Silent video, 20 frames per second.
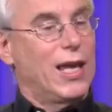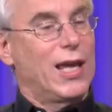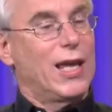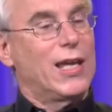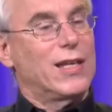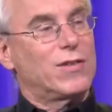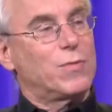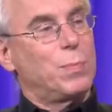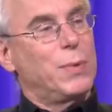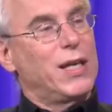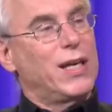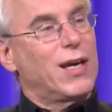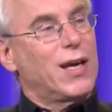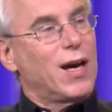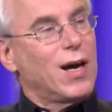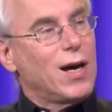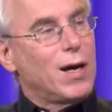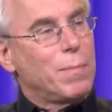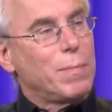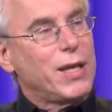It's
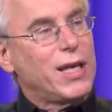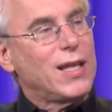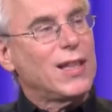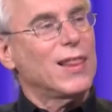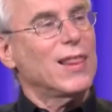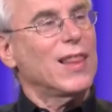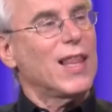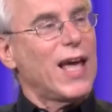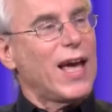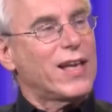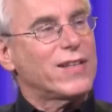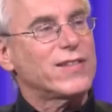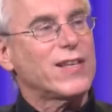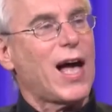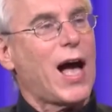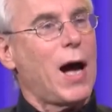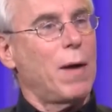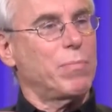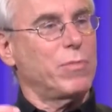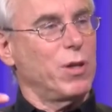becoming less
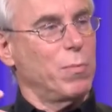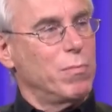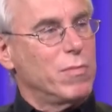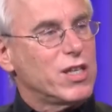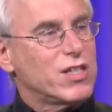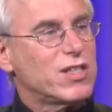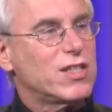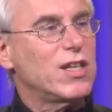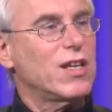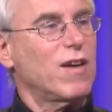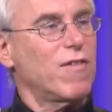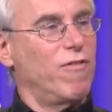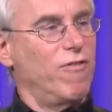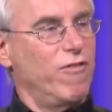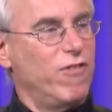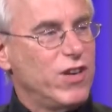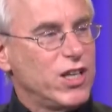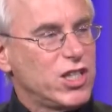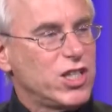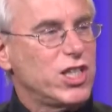optimistic,
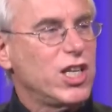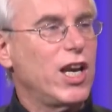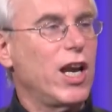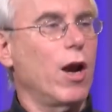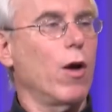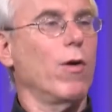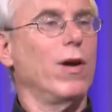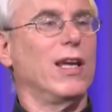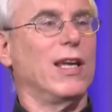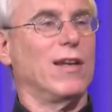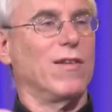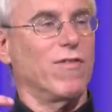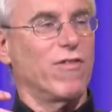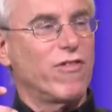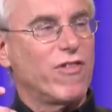visionary, and